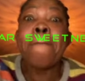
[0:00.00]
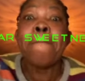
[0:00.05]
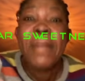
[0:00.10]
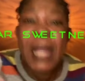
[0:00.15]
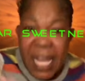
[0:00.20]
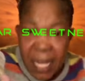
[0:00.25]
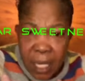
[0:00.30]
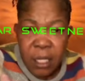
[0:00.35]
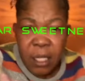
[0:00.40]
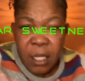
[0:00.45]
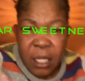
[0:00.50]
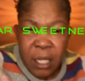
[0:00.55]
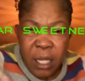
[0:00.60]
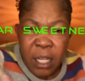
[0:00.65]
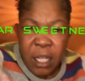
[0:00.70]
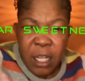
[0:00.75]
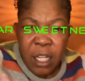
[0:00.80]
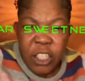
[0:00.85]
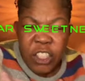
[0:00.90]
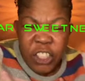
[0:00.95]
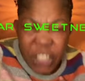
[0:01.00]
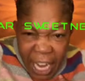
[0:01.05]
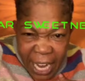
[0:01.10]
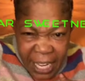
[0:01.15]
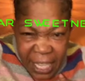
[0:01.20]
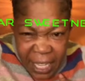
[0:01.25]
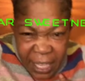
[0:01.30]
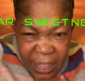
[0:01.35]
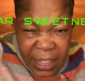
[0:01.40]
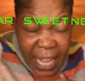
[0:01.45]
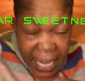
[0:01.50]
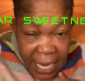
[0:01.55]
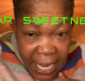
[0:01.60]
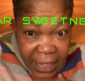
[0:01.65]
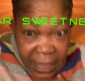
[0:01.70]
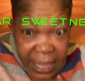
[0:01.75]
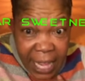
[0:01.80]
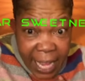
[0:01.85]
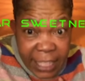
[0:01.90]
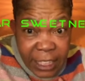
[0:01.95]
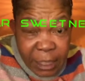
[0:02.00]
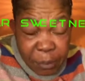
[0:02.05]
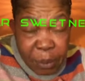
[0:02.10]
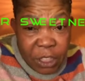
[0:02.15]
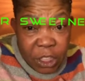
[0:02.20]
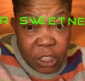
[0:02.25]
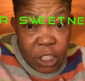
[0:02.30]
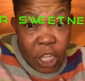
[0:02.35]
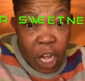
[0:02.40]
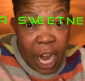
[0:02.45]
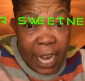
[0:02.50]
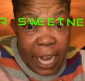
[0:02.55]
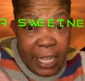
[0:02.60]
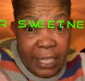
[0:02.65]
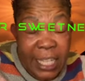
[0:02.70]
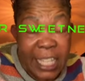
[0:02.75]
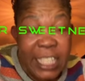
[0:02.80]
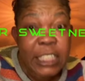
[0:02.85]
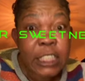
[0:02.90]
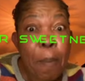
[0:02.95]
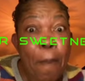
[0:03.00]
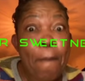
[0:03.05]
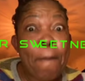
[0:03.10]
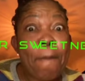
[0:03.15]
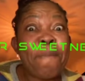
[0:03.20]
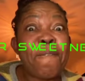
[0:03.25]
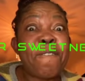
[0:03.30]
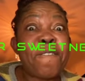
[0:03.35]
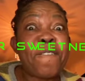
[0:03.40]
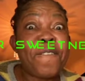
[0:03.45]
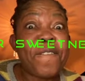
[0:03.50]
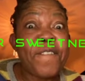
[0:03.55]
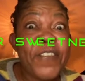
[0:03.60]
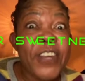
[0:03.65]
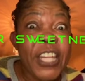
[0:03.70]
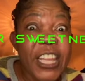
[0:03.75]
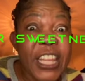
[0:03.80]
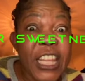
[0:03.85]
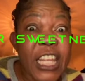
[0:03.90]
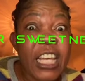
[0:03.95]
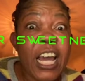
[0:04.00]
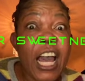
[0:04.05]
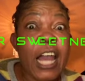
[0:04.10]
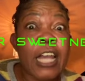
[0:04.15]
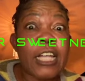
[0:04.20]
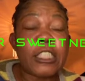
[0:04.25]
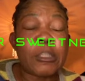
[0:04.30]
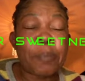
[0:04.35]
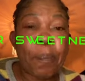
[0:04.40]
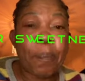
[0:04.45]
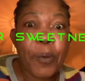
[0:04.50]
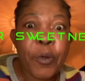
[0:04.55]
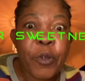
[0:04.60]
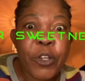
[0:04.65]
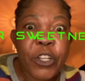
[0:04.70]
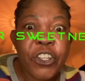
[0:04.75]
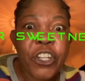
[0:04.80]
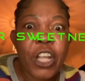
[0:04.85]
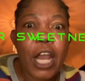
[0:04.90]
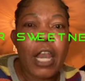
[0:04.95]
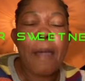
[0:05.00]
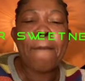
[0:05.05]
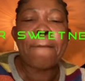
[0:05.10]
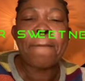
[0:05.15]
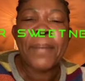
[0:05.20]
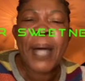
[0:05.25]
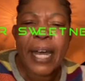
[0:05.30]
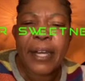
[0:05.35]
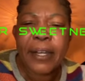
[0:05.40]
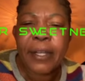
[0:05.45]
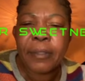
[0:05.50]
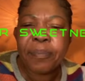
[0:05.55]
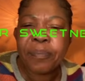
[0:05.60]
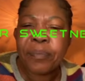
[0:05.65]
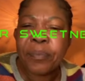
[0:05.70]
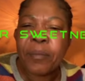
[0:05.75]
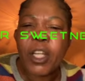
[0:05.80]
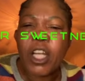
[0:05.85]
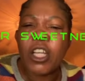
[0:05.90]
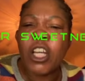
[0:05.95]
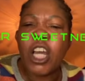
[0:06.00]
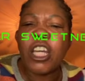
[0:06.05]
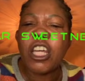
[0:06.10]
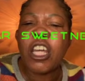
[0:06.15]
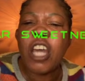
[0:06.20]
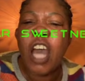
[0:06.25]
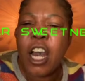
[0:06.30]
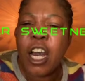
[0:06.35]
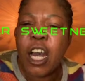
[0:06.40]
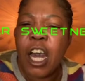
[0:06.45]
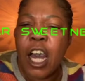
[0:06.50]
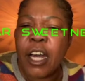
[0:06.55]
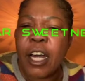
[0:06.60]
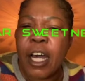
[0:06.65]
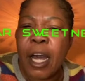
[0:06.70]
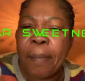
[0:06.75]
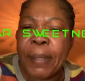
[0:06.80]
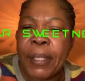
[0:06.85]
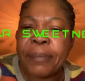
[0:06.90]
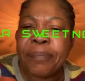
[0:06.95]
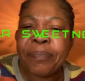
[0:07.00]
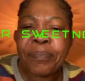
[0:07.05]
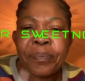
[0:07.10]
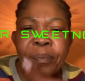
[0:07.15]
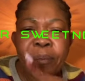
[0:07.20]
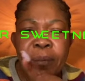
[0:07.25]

Me, Johnny Senator SP Scarlett is physically, spiritually bad. You can't conquer me.